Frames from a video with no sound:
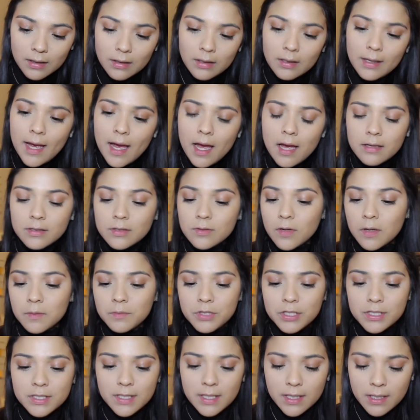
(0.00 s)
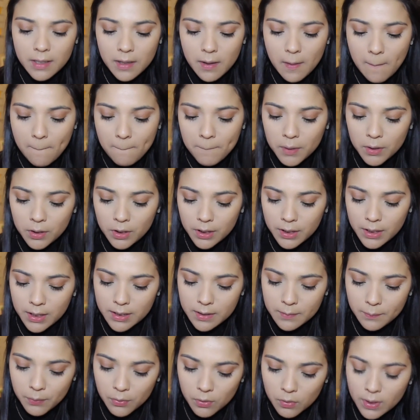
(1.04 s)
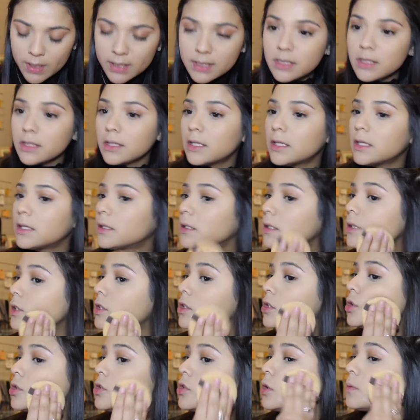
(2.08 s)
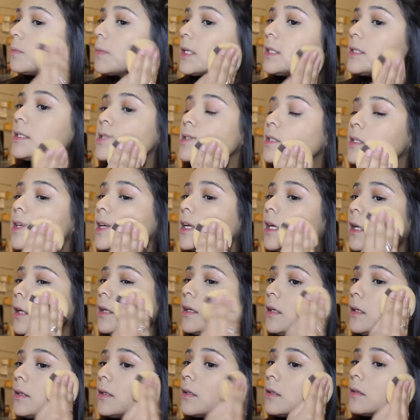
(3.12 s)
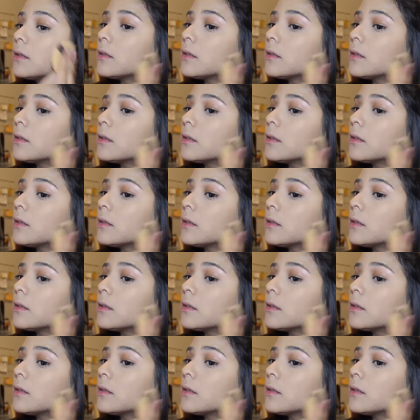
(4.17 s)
yeah, so I'm just gonna press it in to my skin.